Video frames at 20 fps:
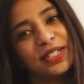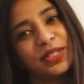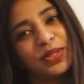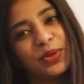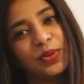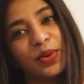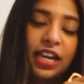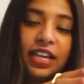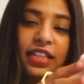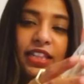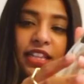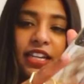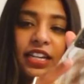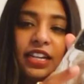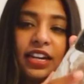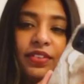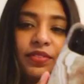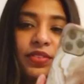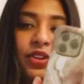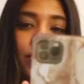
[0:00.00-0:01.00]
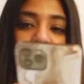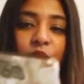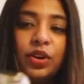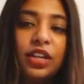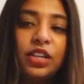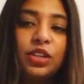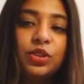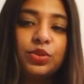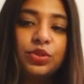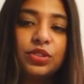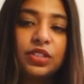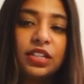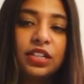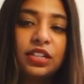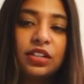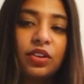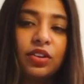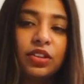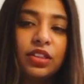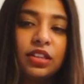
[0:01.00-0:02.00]
So I think I will only use
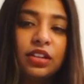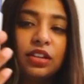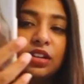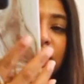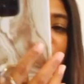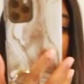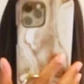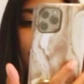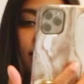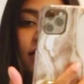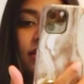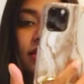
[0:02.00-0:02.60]
it on the